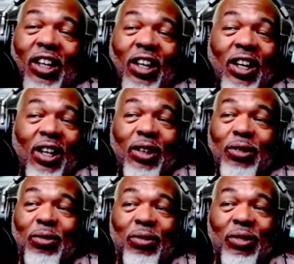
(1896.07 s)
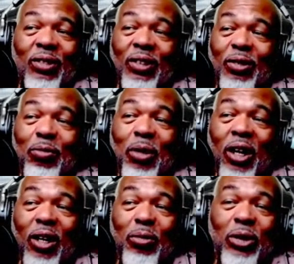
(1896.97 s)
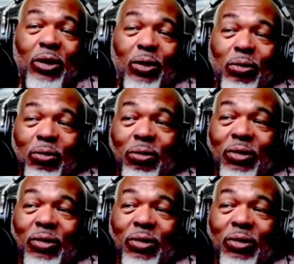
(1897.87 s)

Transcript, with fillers: Uh, man, I'm so,